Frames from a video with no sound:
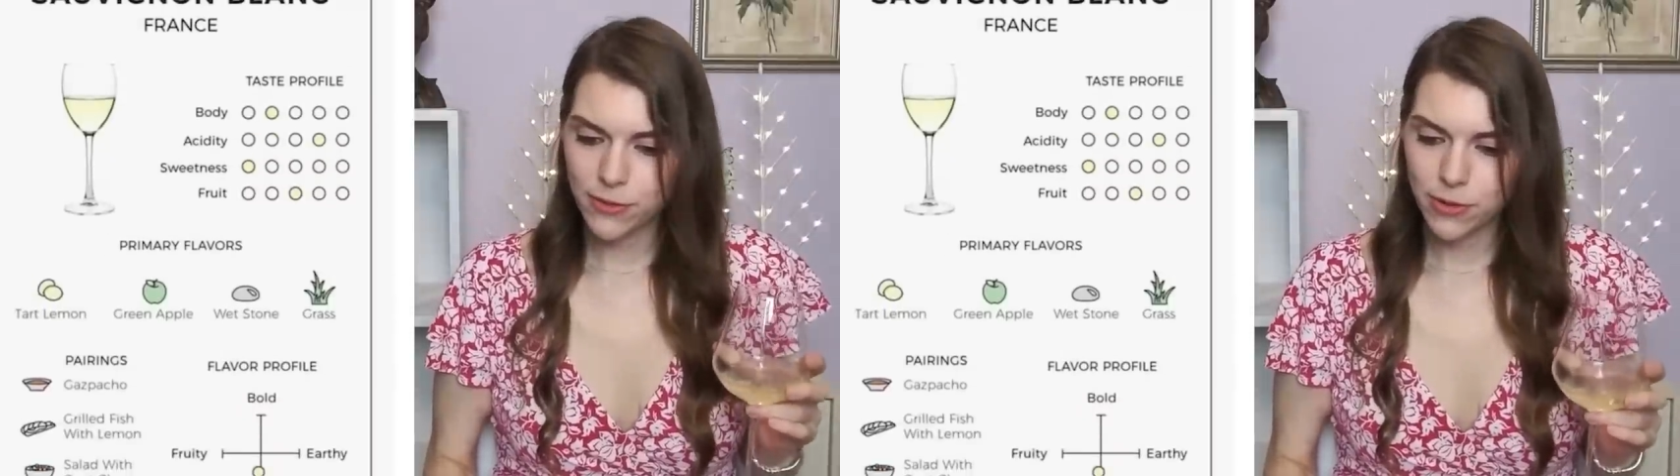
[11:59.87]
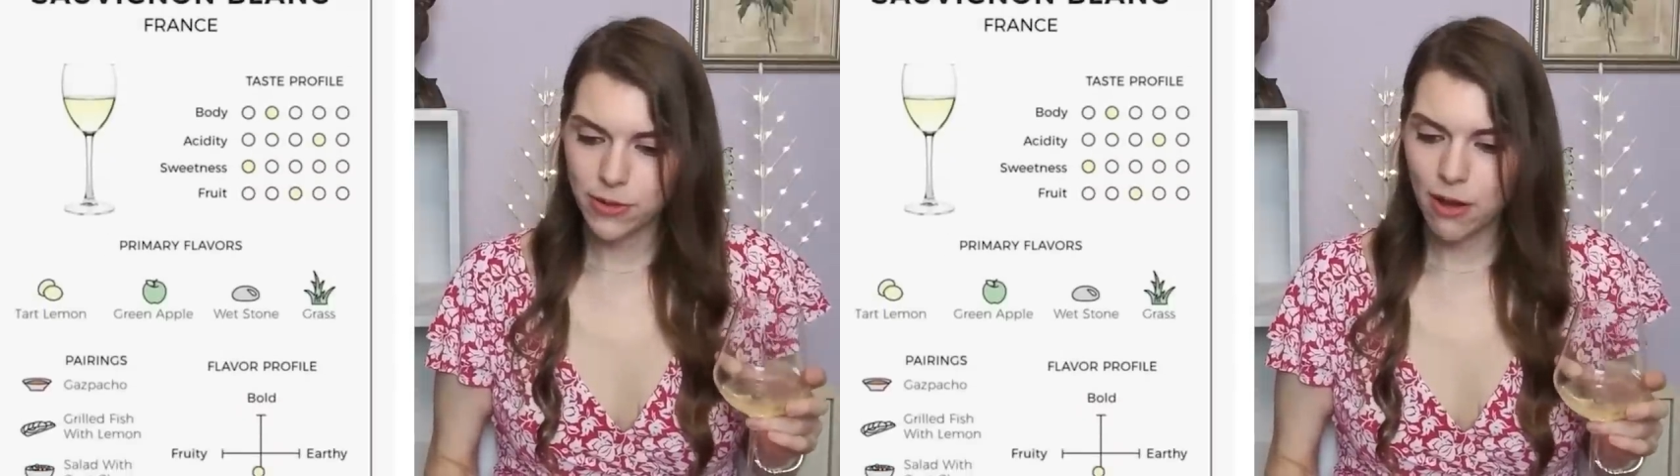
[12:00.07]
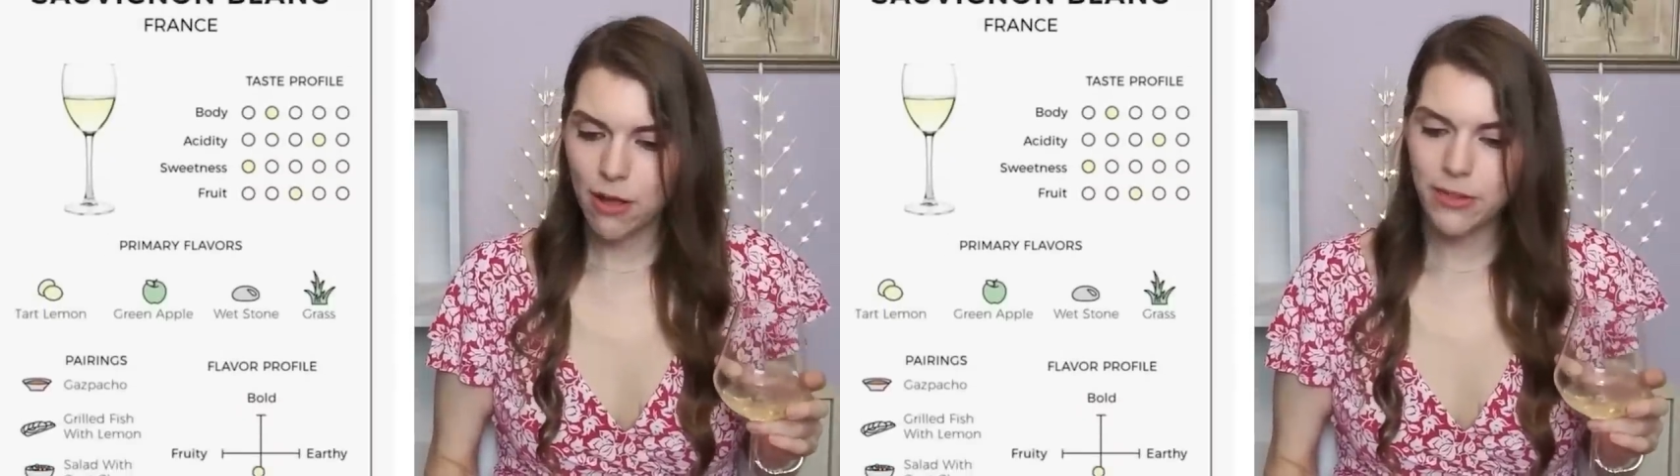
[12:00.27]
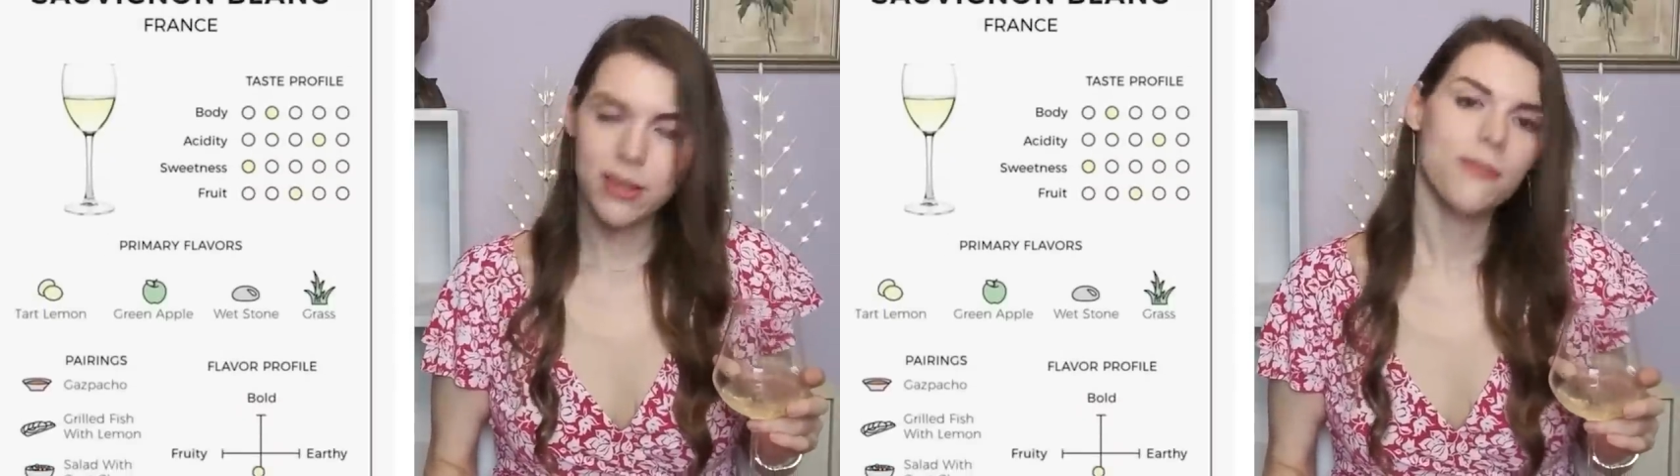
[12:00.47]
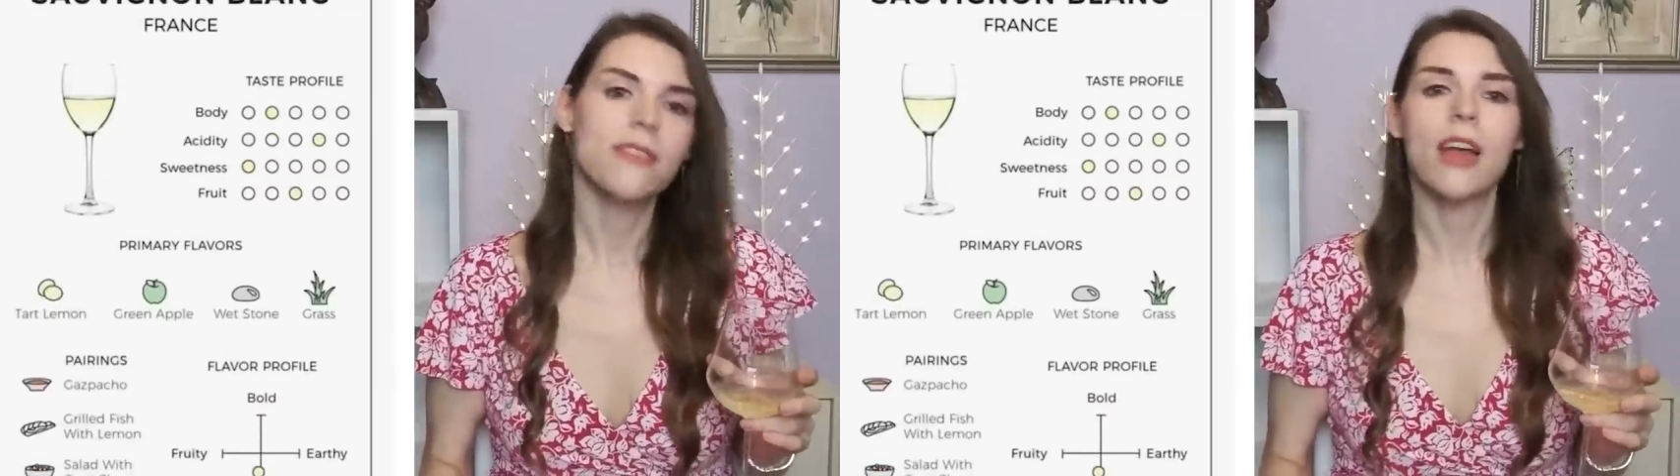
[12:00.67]
for all the
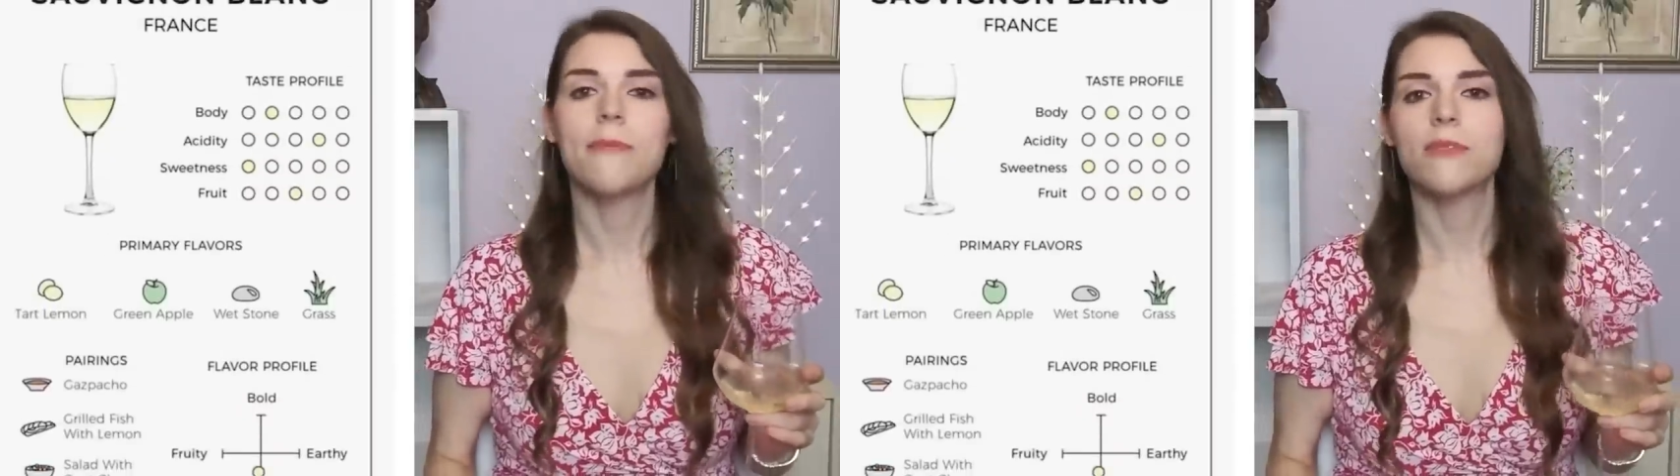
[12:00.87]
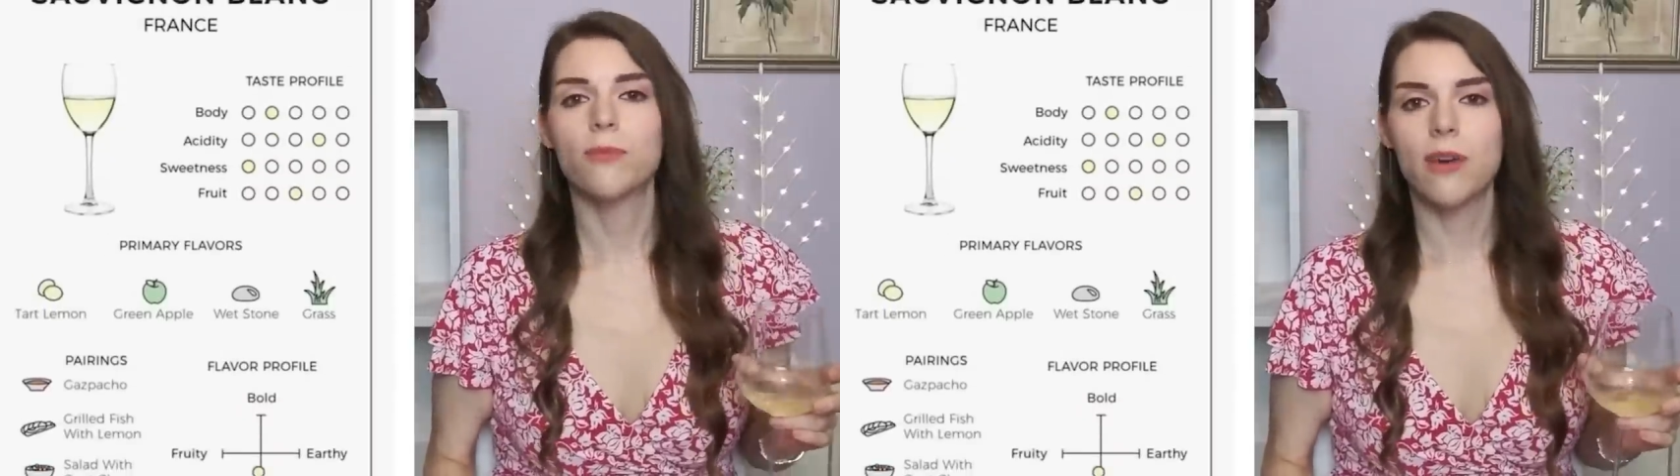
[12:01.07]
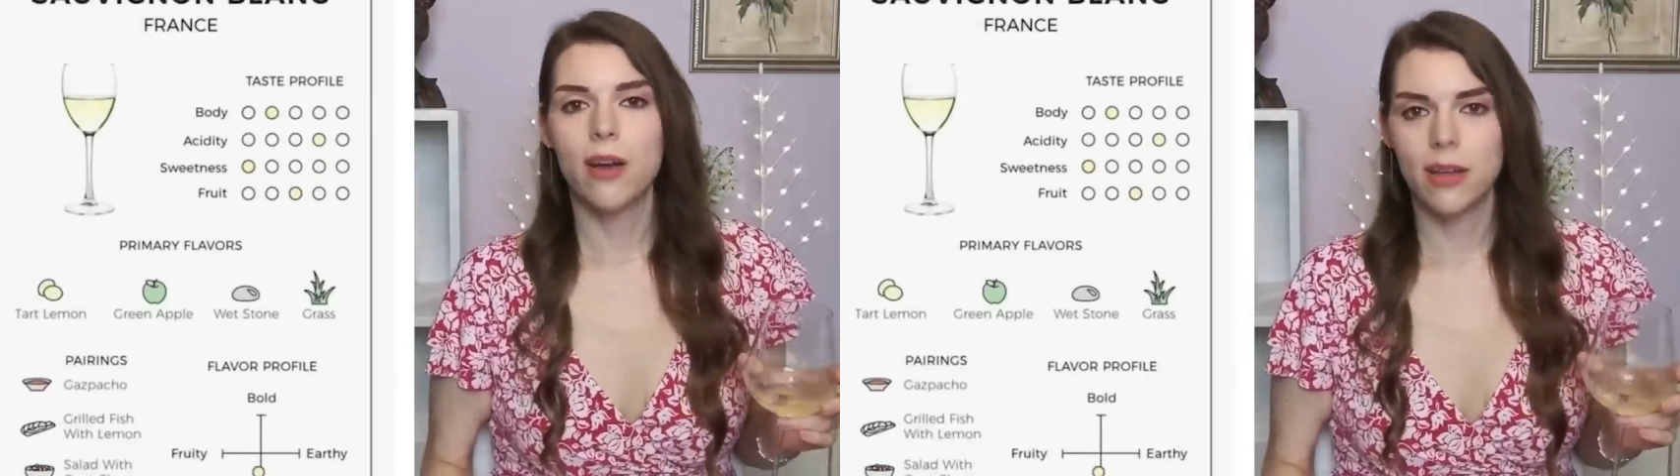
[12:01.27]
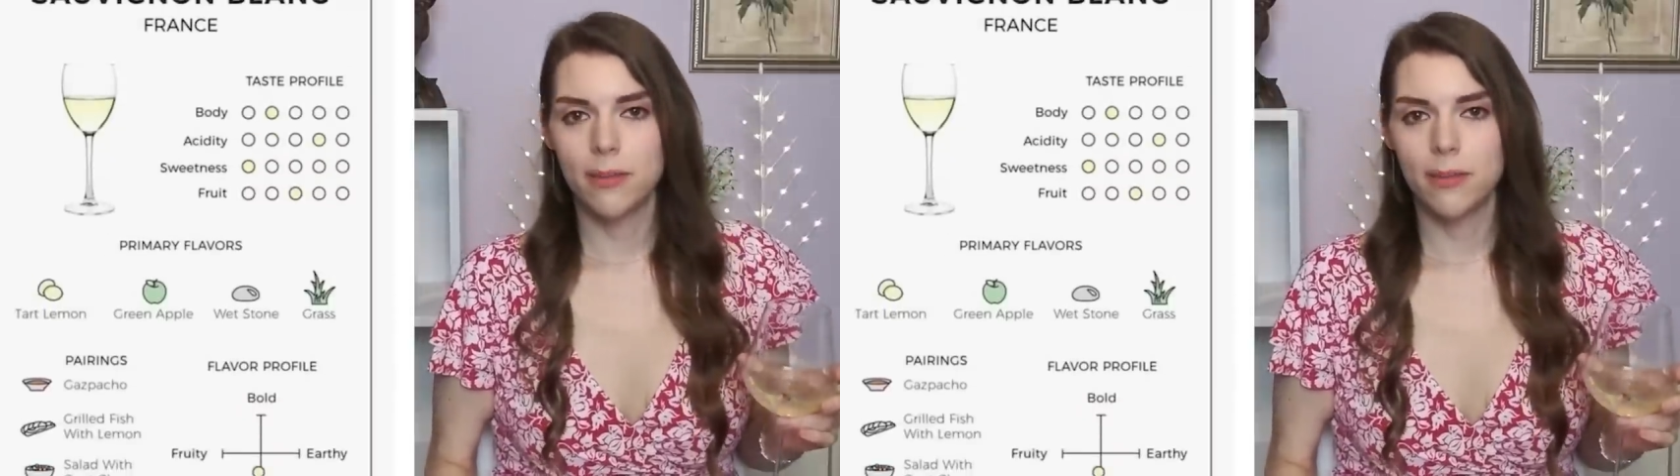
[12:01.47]
different types of wine.